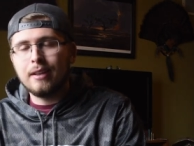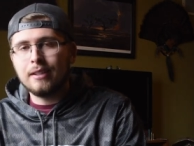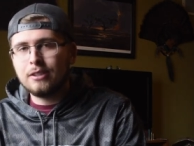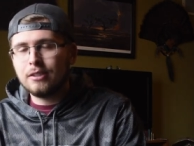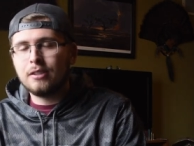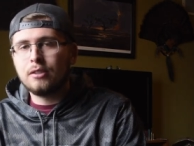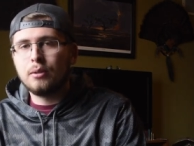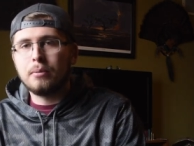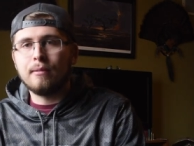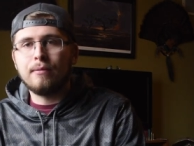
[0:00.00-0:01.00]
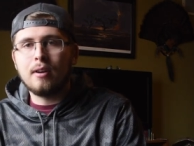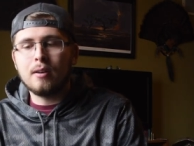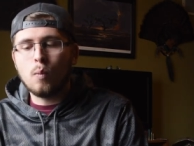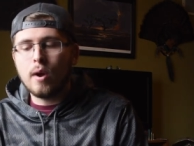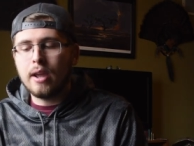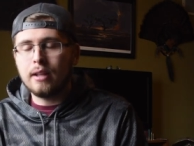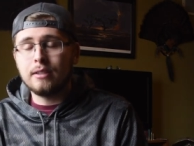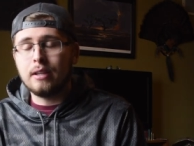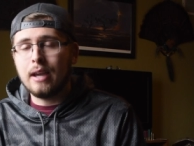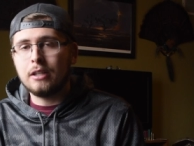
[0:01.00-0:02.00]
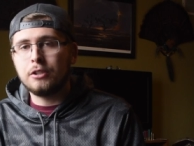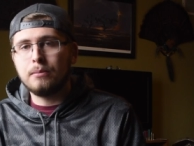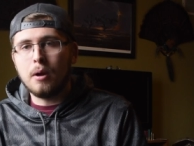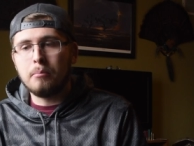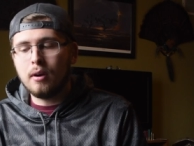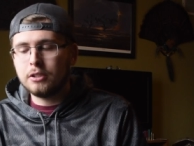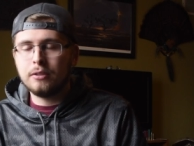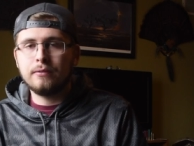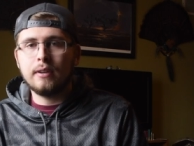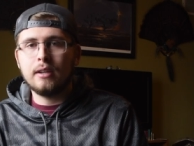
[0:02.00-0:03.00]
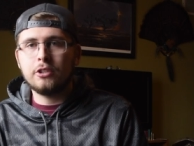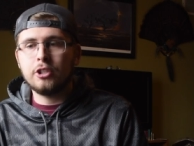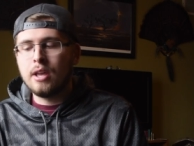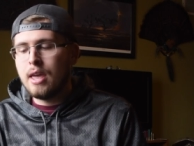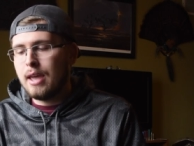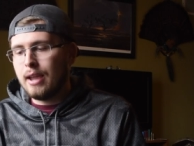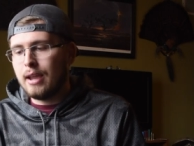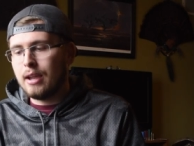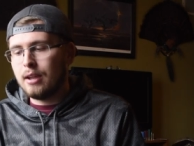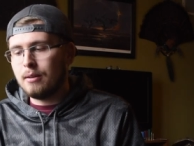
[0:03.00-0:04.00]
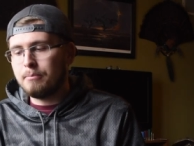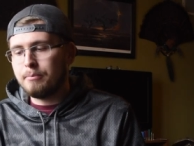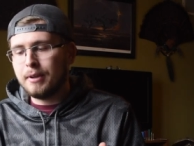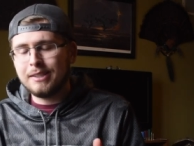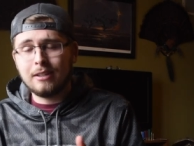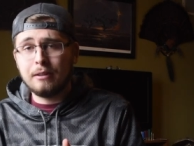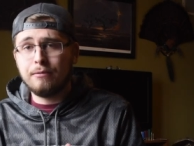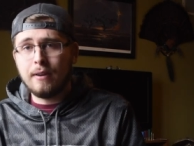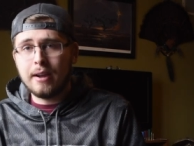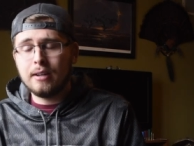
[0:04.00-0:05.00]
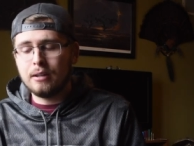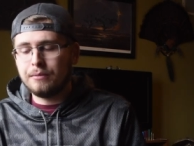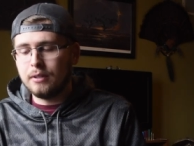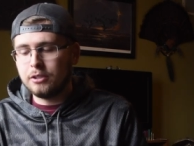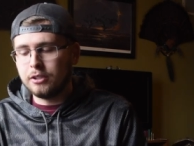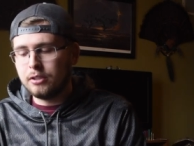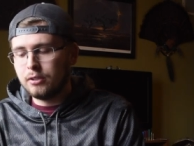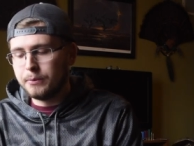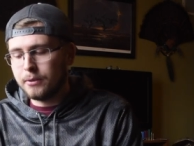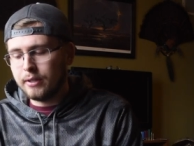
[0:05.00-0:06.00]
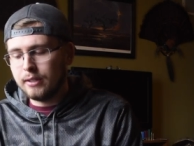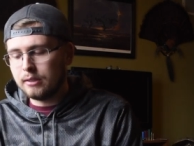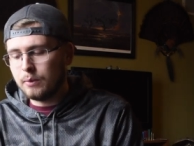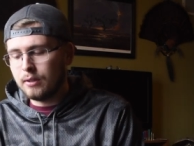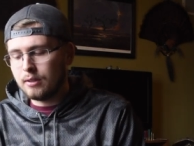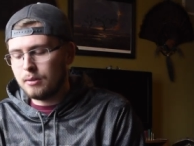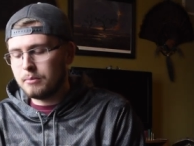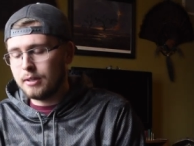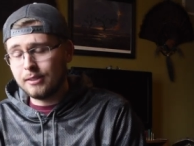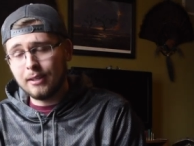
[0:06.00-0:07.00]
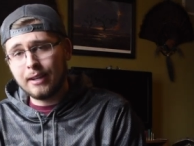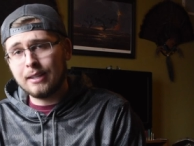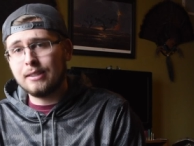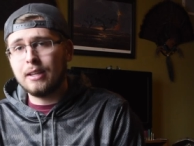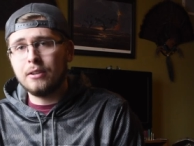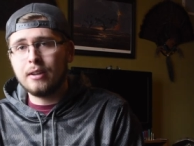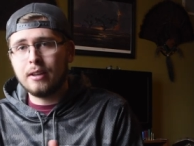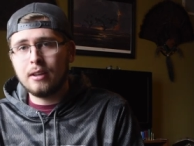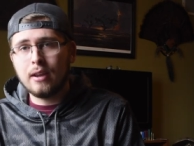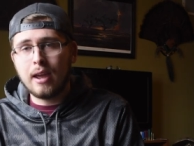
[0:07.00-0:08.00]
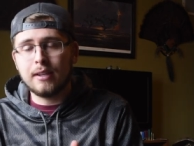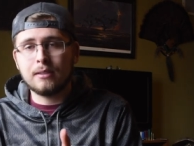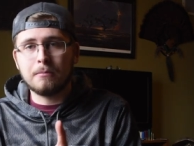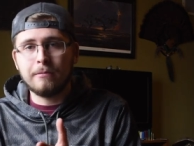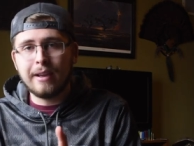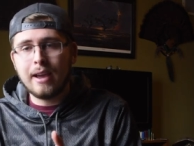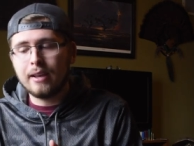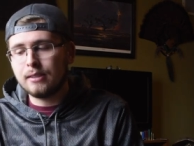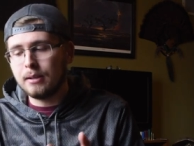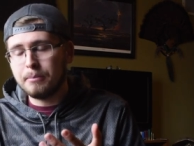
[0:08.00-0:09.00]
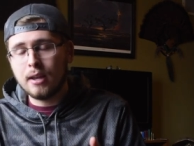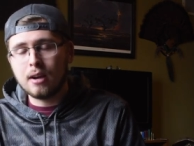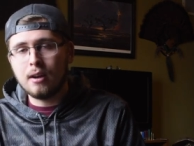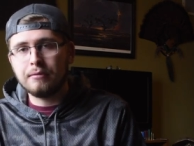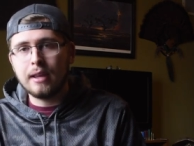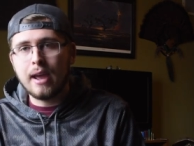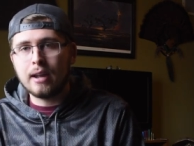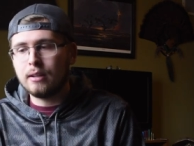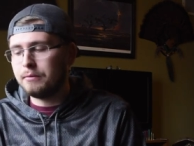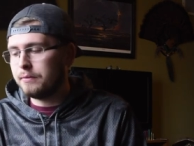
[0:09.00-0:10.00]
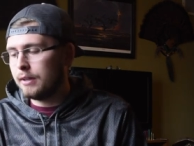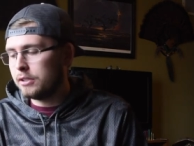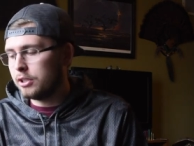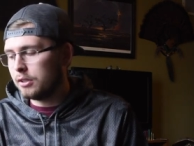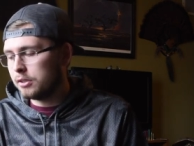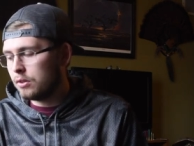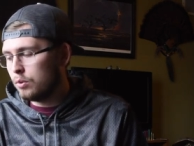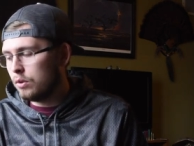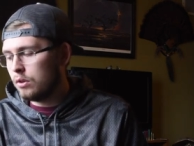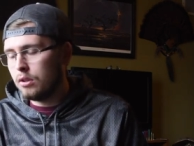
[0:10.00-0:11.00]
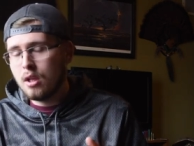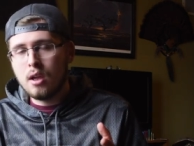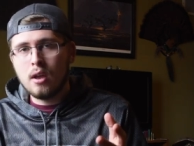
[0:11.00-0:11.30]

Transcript: It's just a super fun way to catch a bunch of fish. And basically finding fish is super easy with them because, like I said, you can cast them fast and pick off the active fish in a school.